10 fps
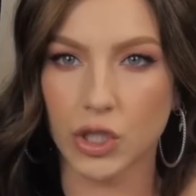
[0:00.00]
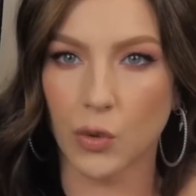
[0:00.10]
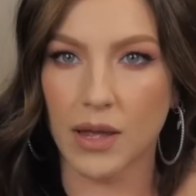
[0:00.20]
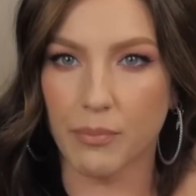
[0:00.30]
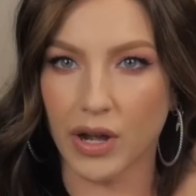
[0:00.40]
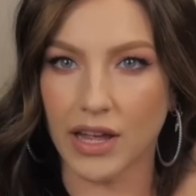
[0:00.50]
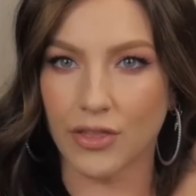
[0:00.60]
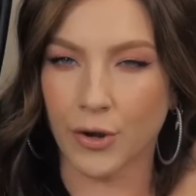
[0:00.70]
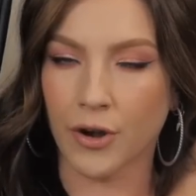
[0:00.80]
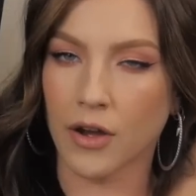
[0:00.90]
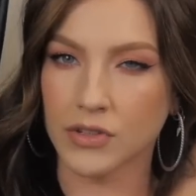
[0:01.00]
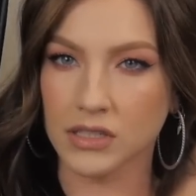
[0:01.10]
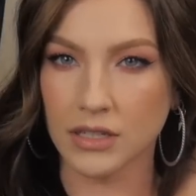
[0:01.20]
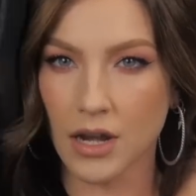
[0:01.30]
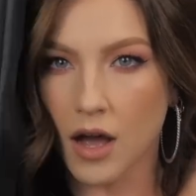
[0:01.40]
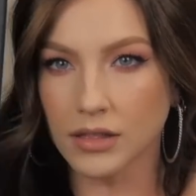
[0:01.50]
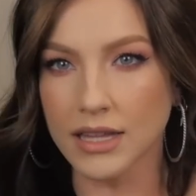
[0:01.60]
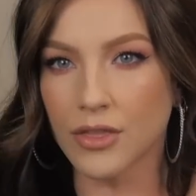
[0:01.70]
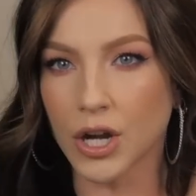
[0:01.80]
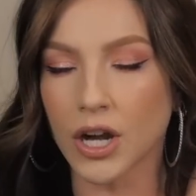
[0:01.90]
to it, but they're obviously not
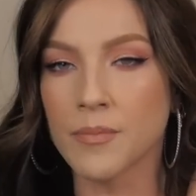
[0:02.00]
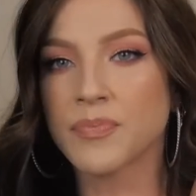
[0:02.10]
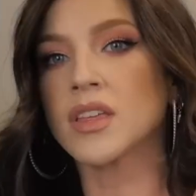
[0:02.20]
leather.